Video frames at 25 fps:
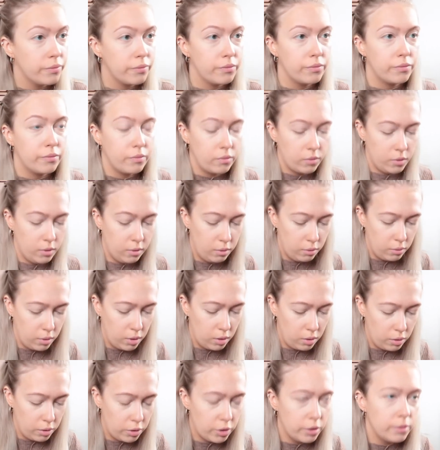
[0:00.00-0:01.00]

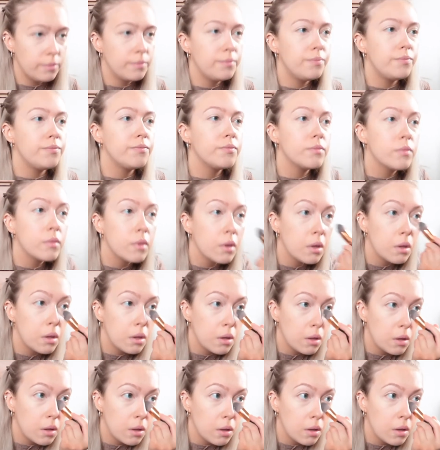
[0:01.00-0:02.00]

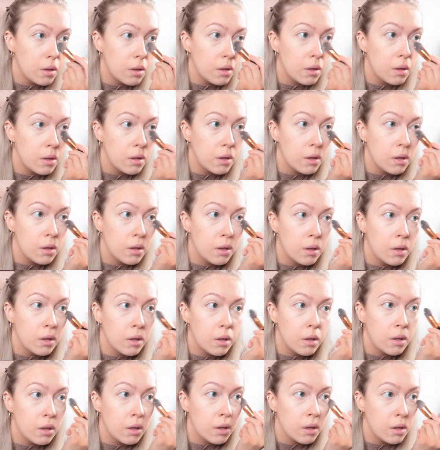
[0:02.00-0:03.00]

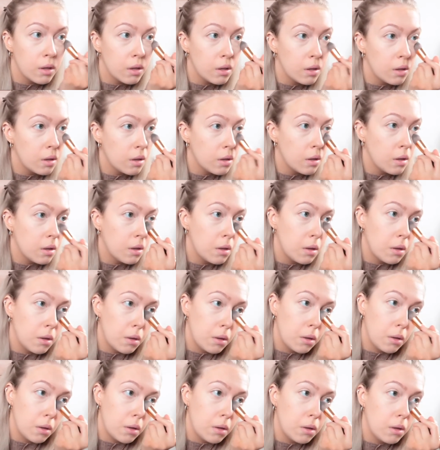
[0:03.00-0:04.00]

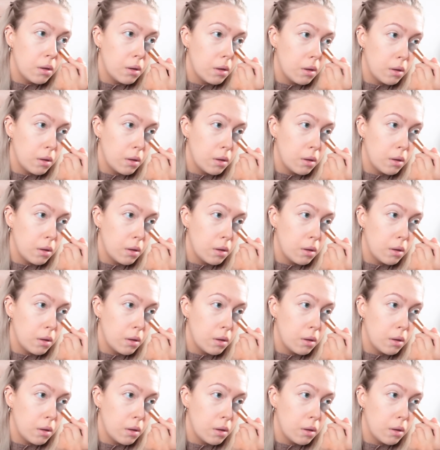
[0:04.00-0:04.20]
[no speech]